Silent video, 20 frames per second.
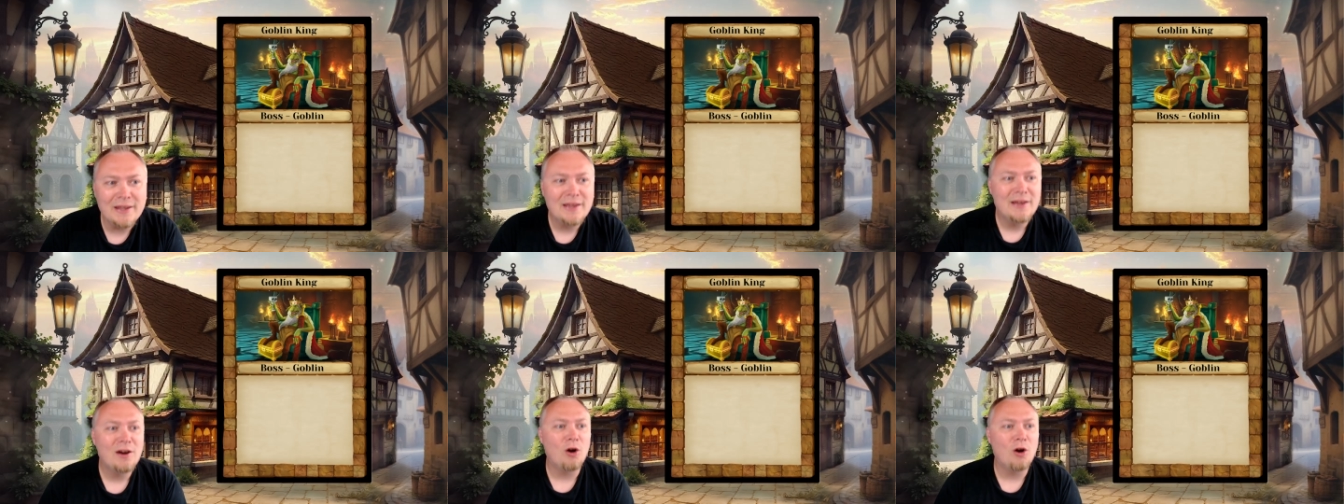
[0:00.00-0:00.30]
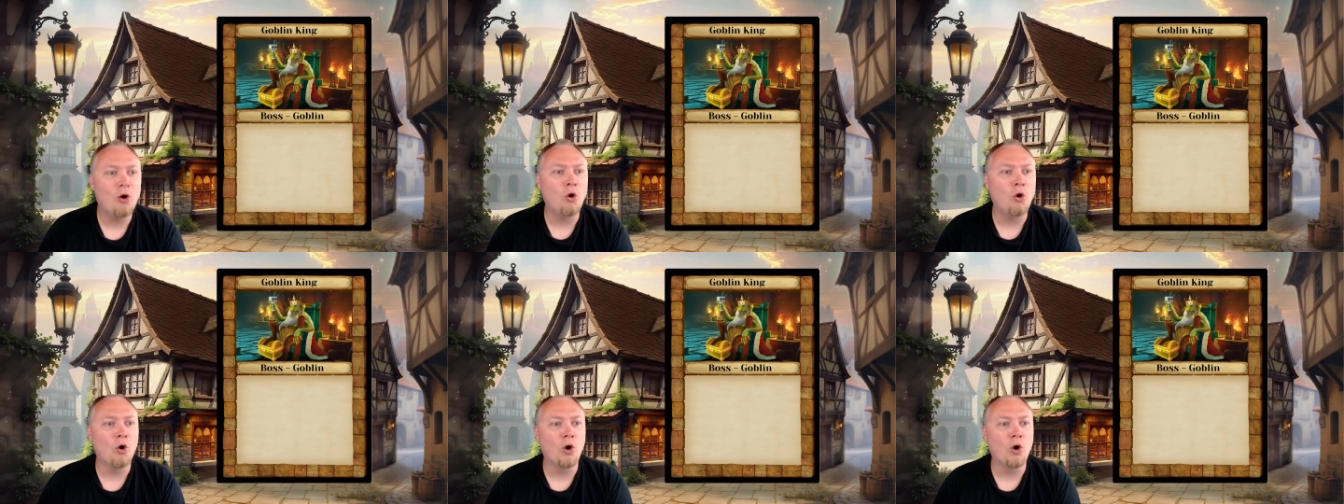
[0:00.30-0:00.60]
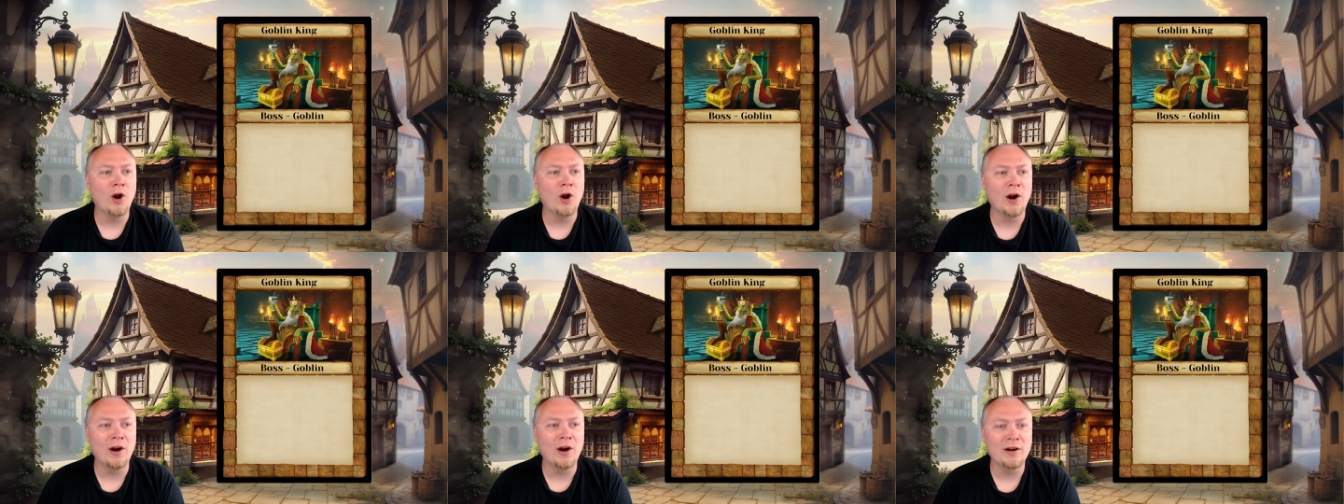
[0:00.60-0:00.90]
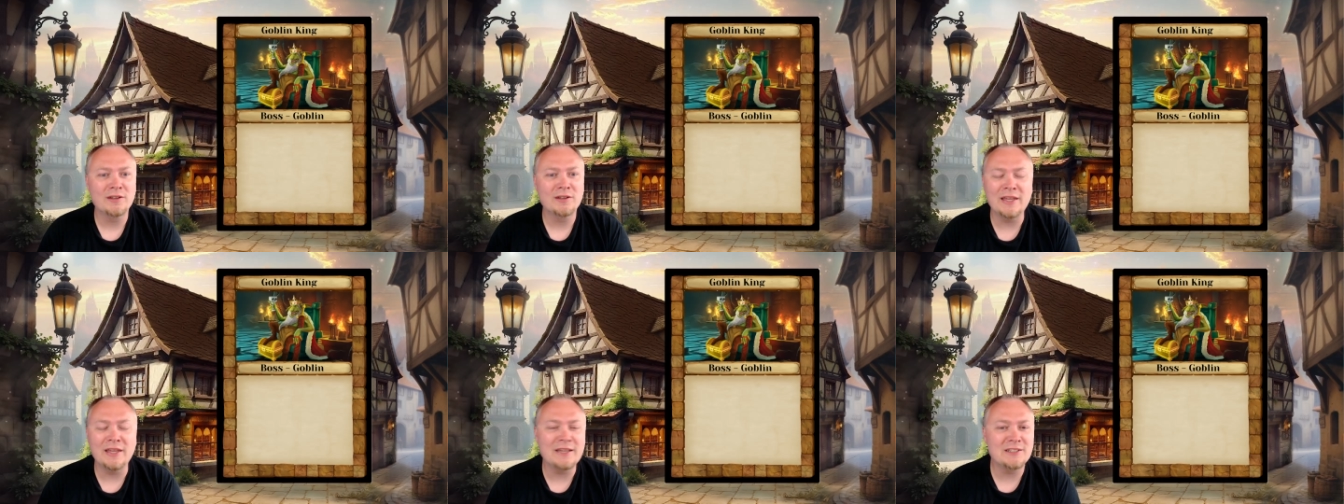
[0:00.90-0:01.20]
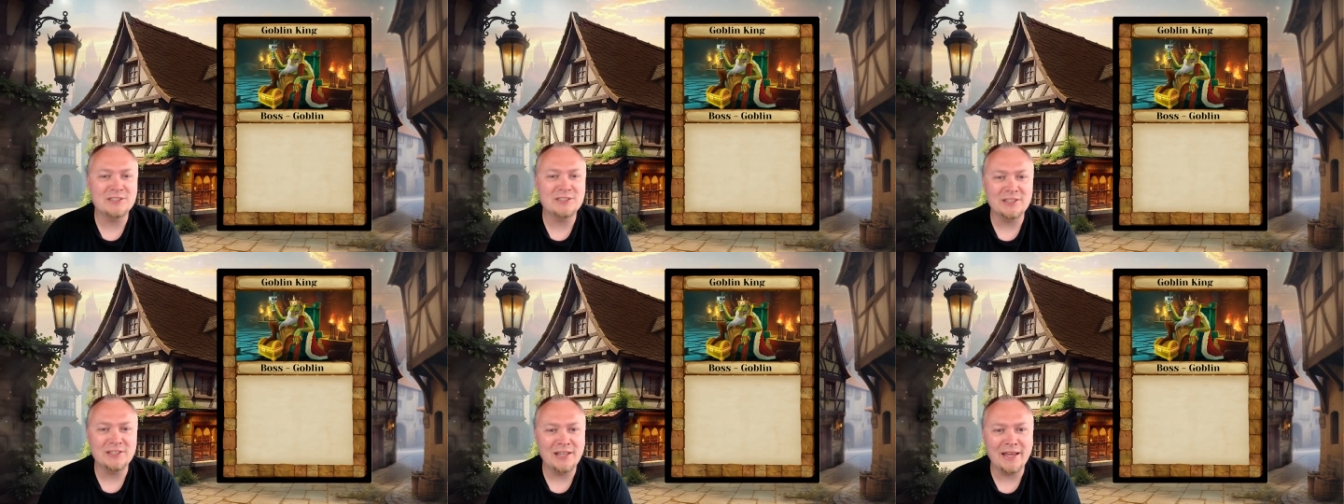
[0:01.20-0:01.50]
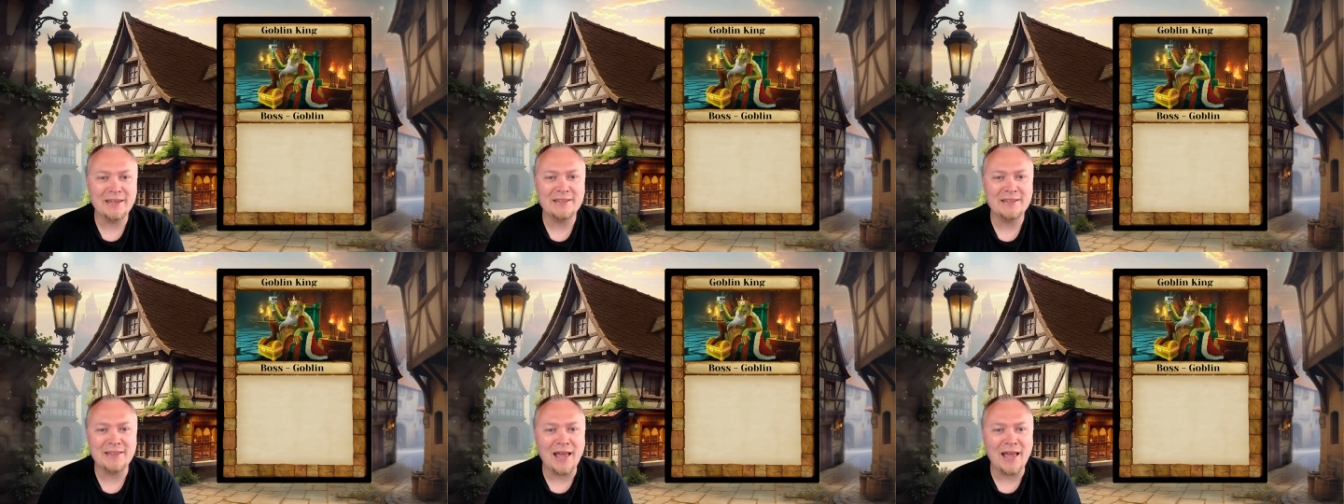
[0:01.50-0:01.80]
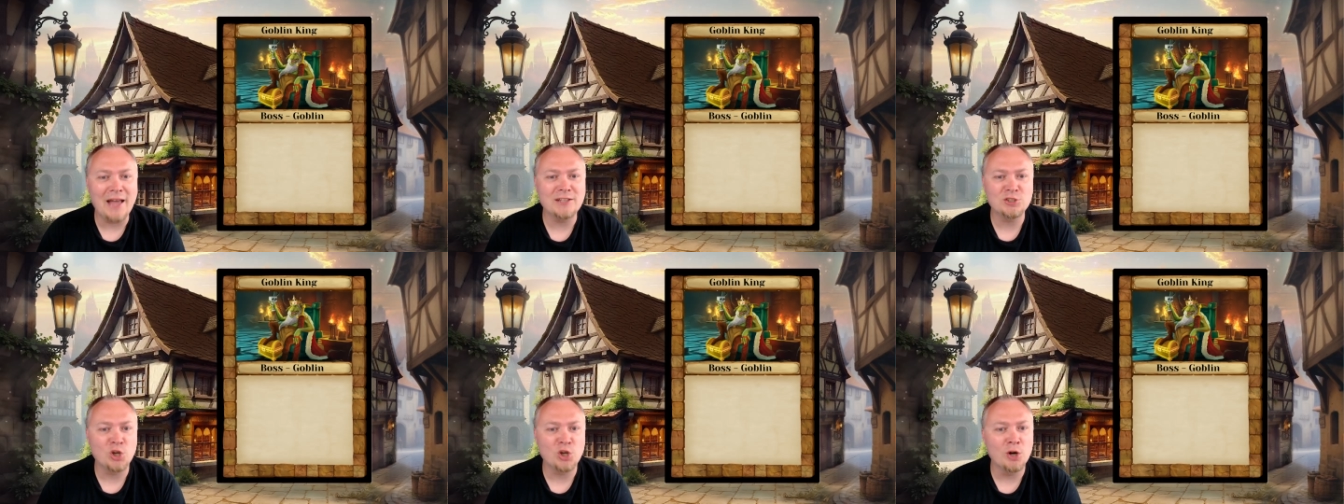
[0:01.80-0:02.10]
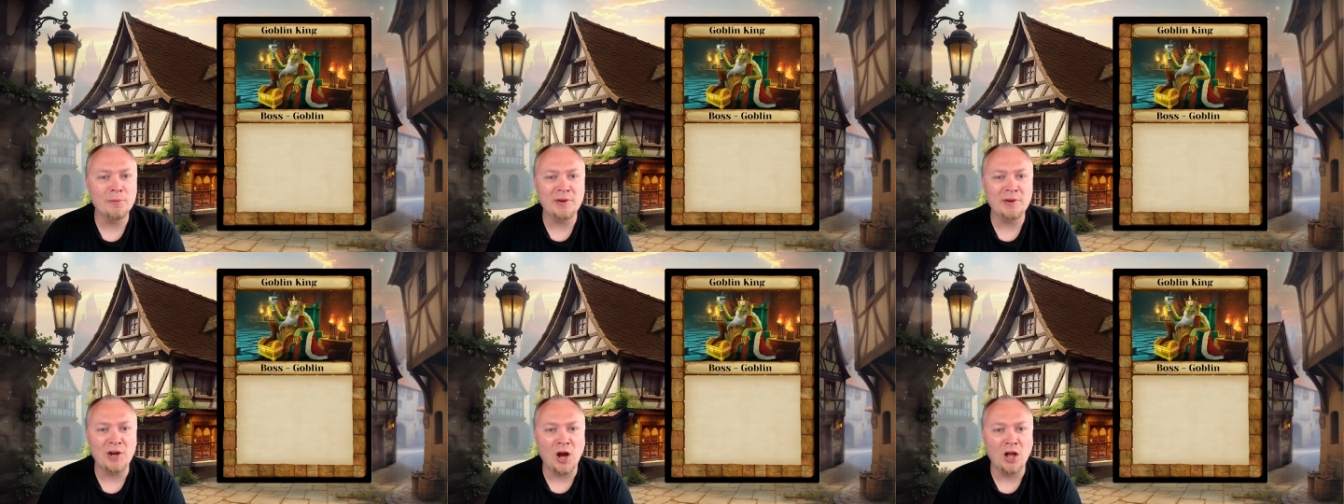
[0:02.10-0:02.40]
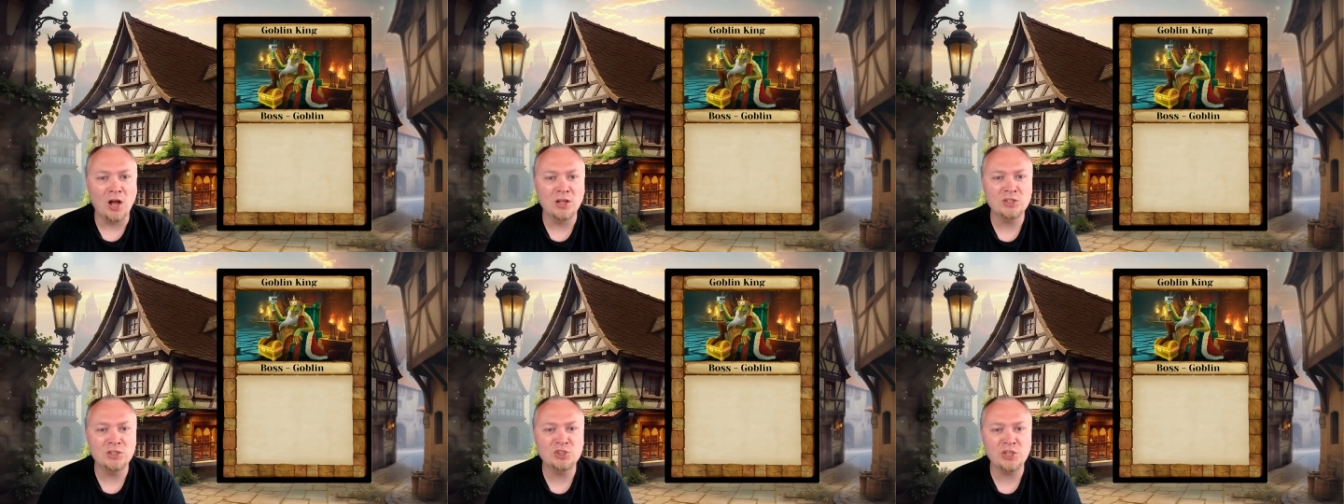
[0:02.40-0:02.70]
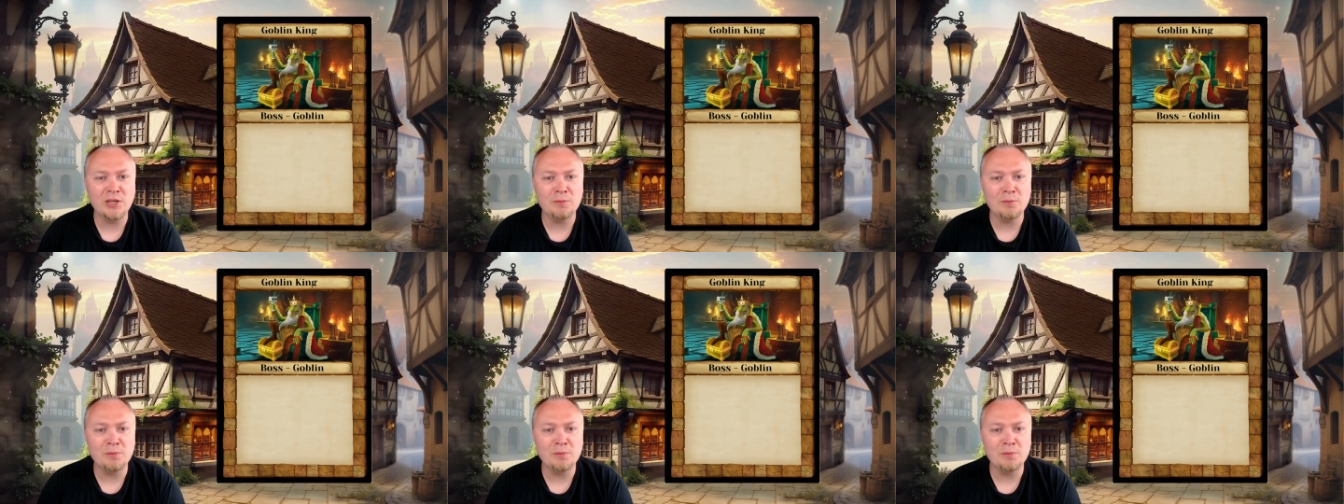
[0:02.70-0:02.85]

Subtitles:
or things like that terminology,